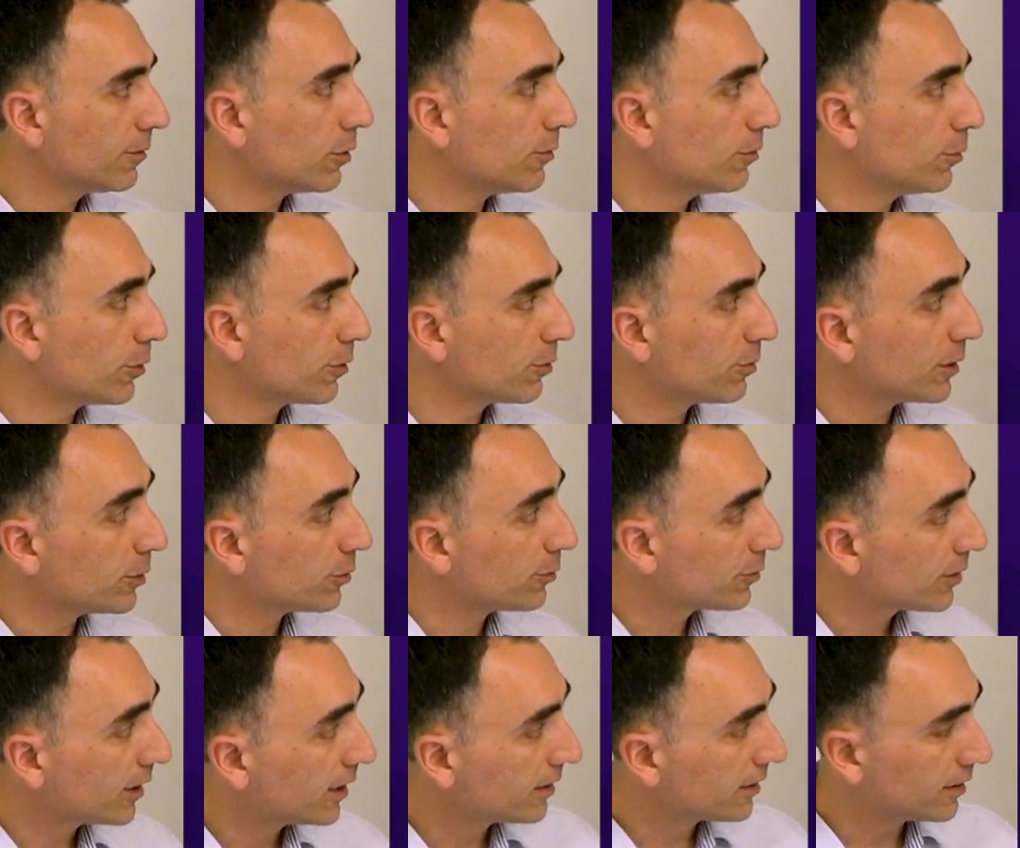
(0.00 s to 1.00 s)
So of course, when you
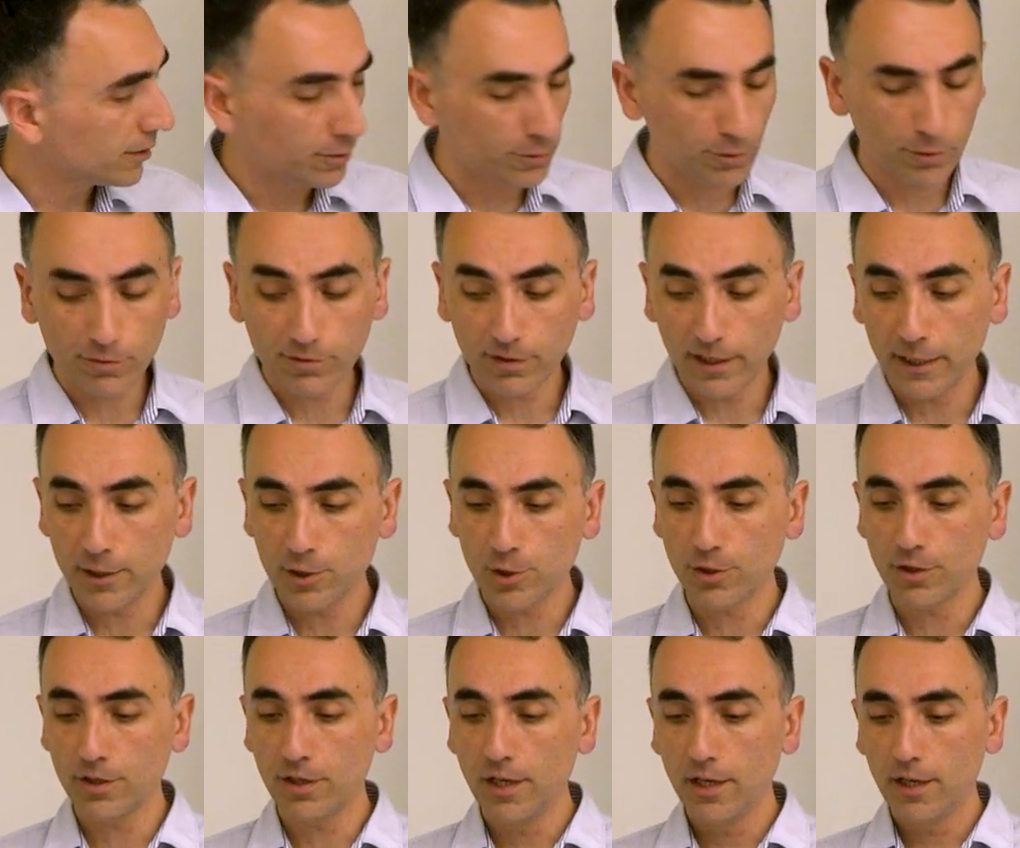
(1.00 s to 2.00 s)
start and you use
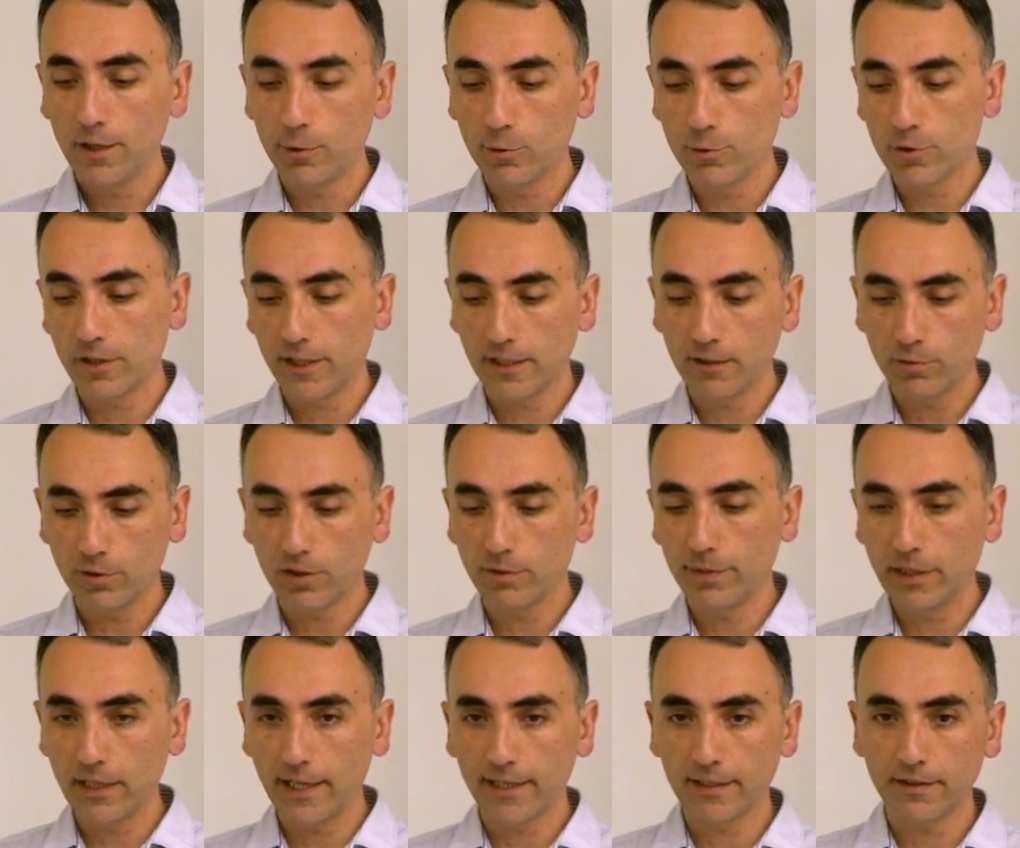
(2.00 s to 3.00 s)
Azure, usually it will
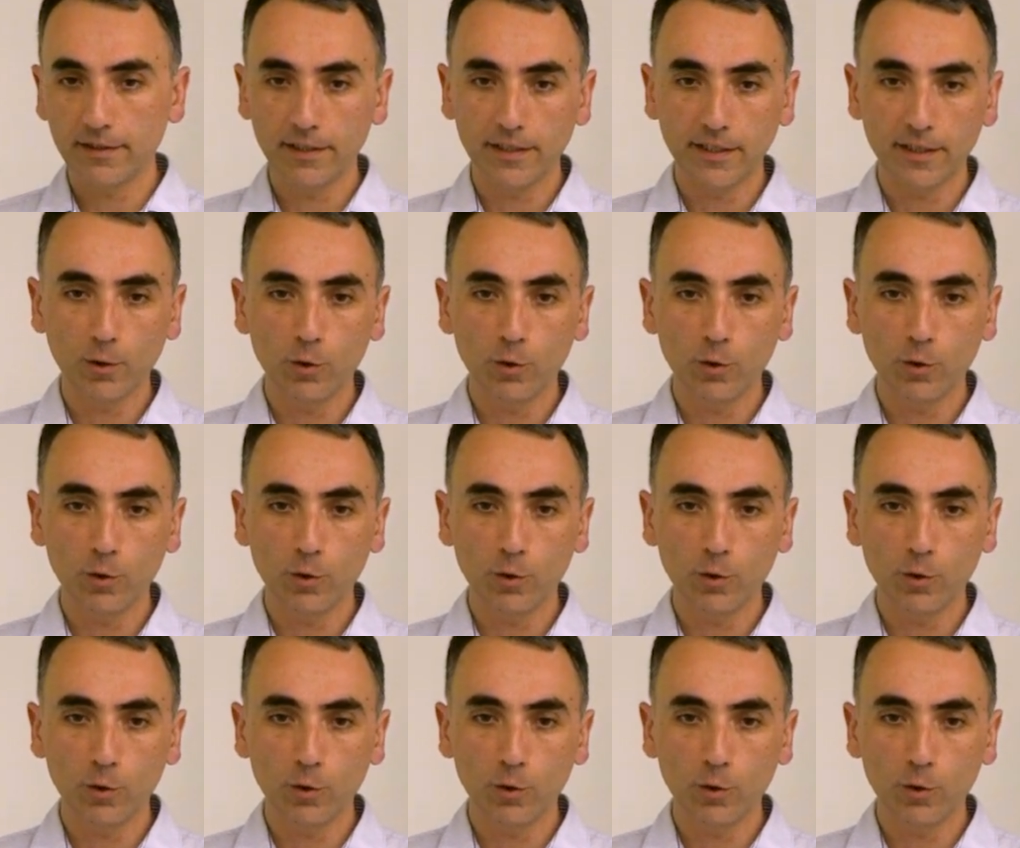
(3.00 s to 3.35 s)
be like the